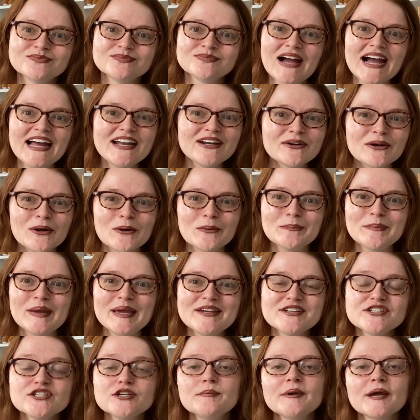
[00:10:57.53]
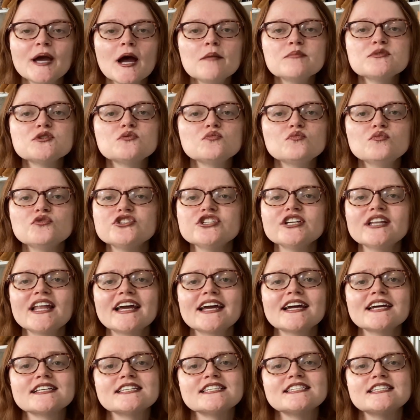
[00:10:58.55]
I don't know, she like
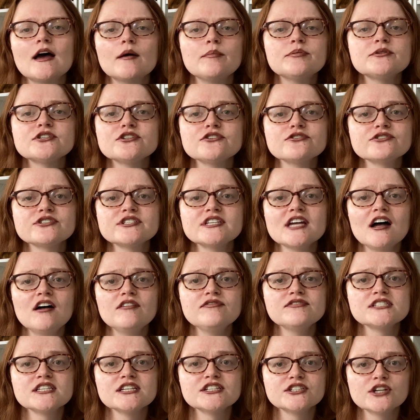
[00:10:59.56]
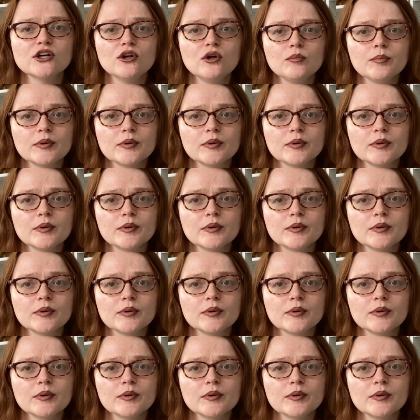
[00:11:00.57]
accepts herself as a dull